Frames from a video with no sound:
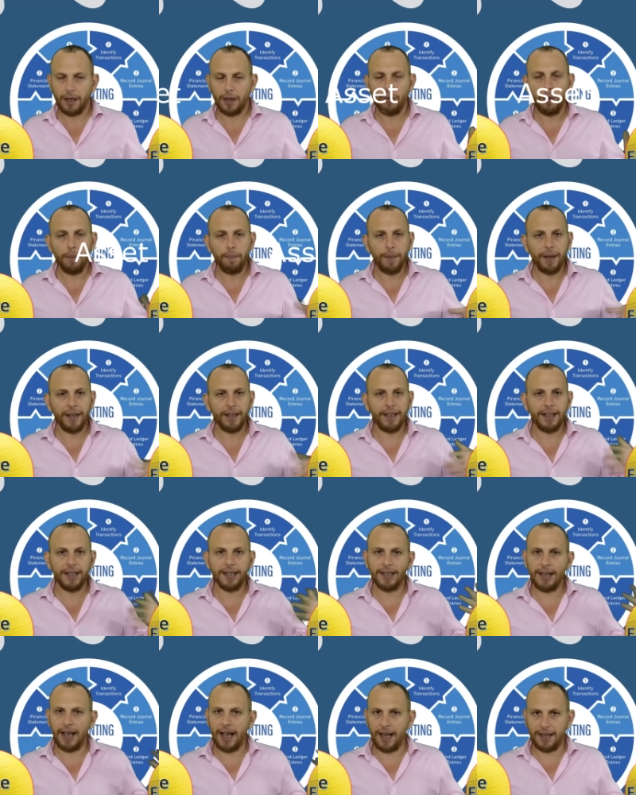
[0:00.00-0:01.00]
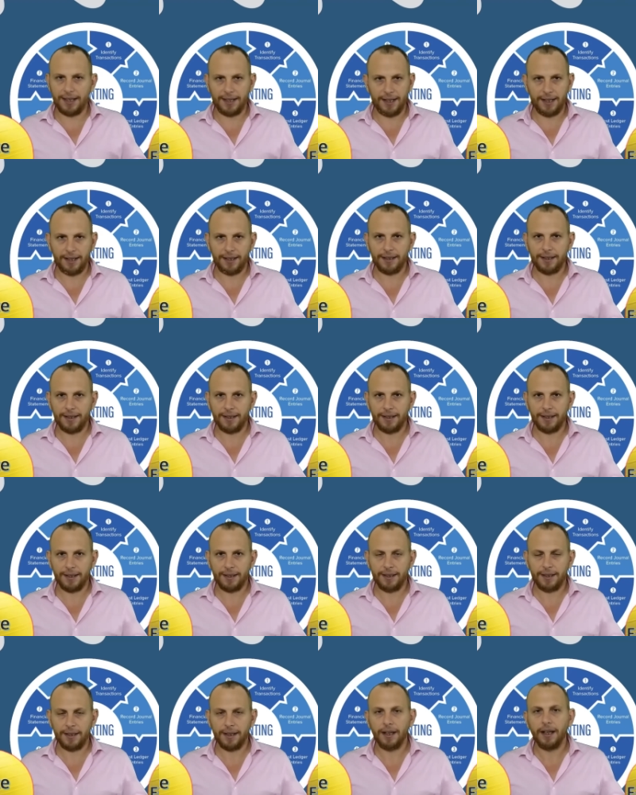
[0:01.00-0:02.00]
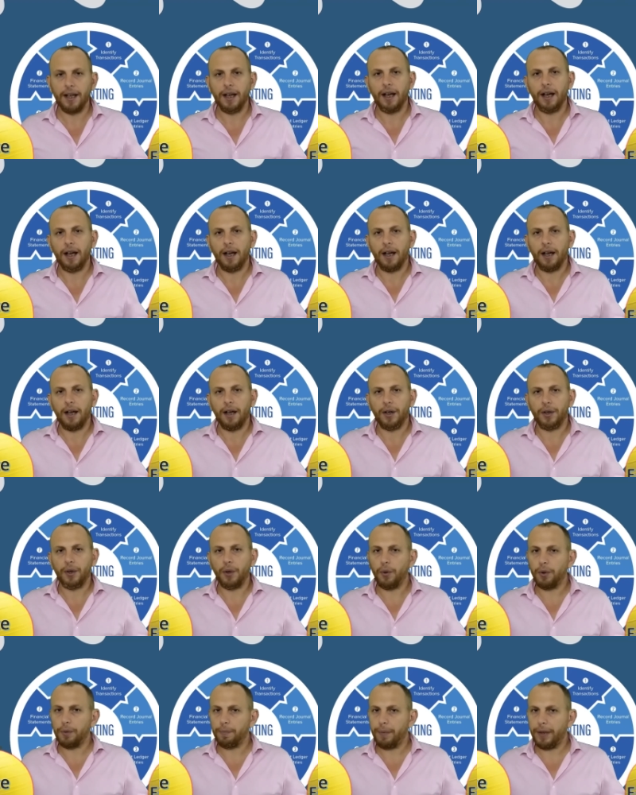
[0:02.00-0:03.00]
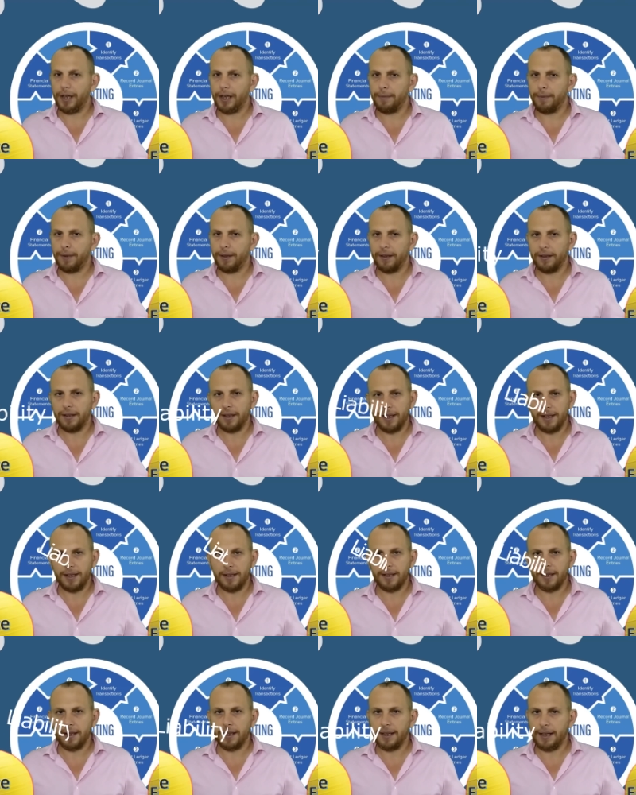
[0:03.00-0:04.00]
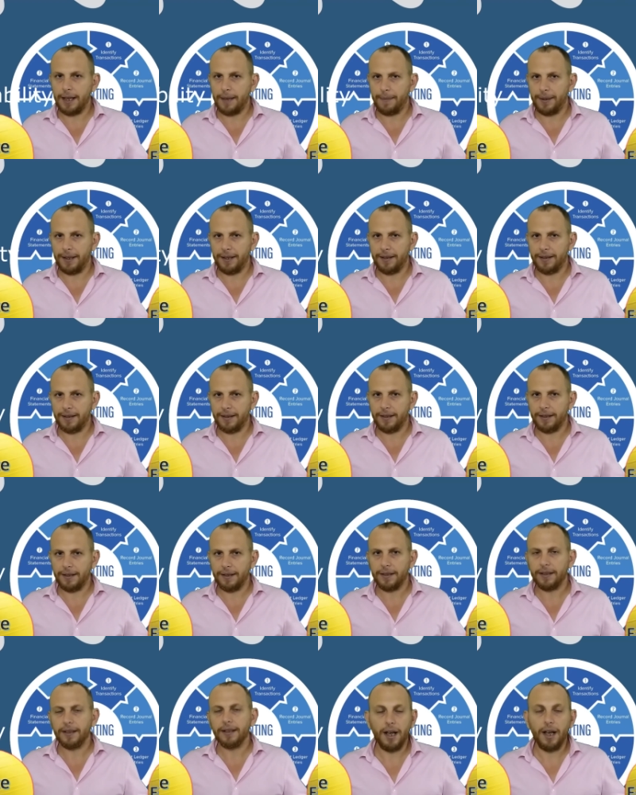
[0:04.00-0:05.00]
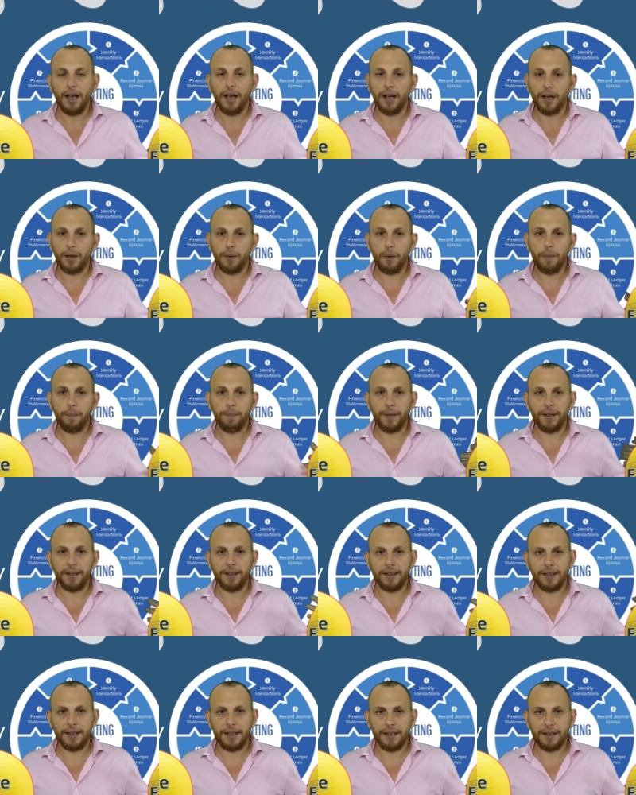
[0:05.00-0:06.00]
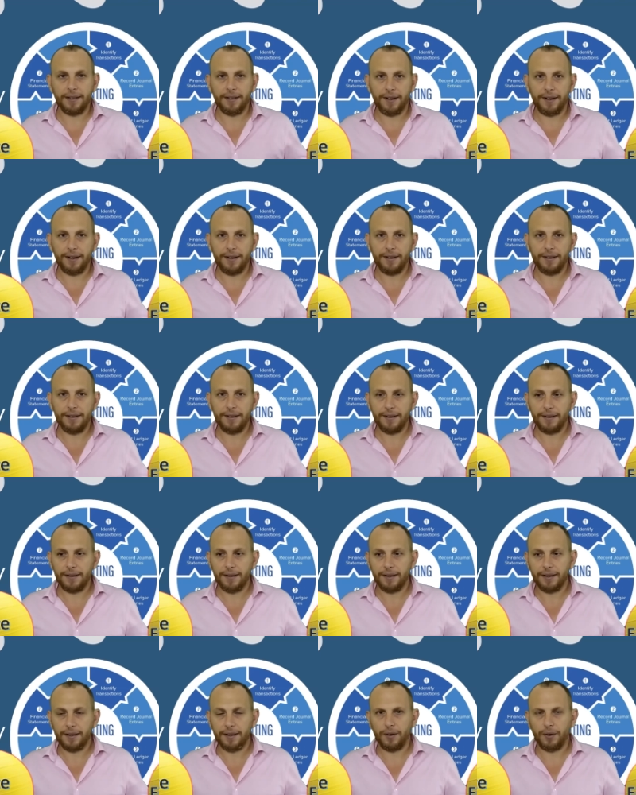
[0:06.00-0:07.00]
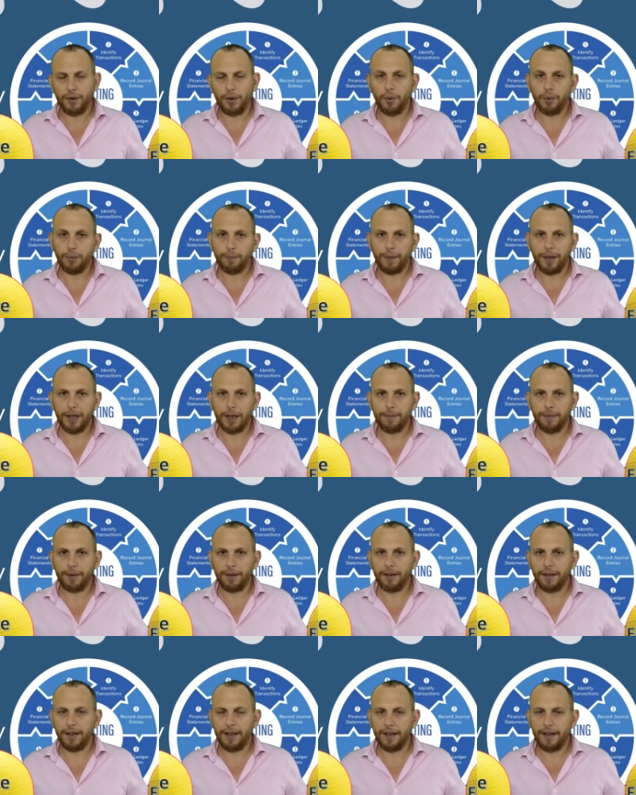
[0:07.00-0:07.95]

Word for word: Equipment is asset Note payable is liability. Equipment increase, note payable